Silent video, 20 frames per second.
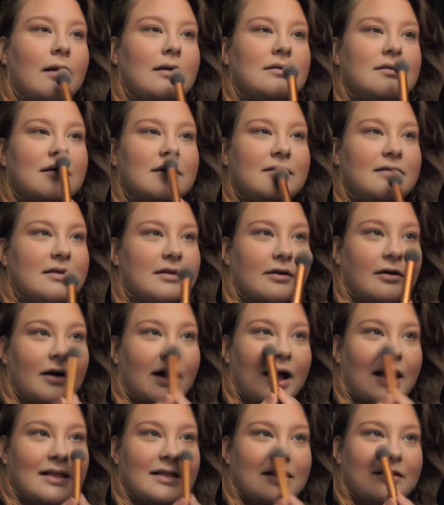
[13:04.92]
to see your
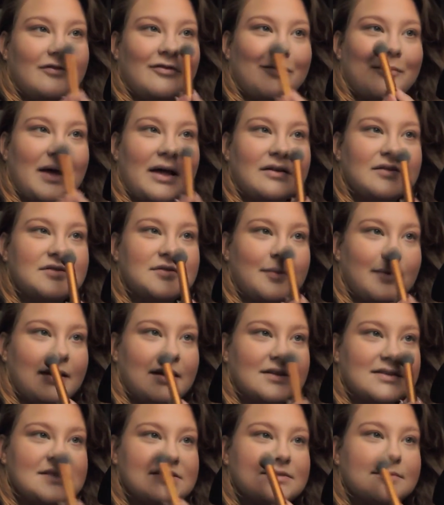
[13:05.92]
highlight from outer
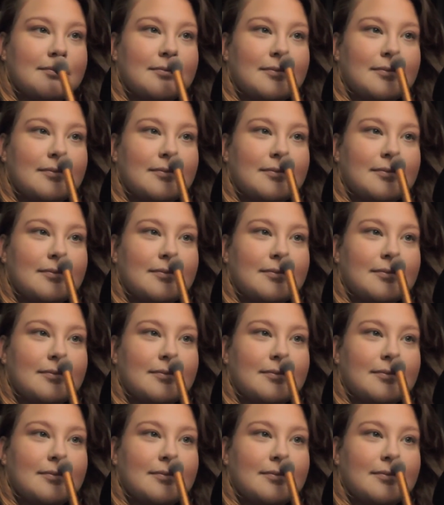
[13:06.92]
space.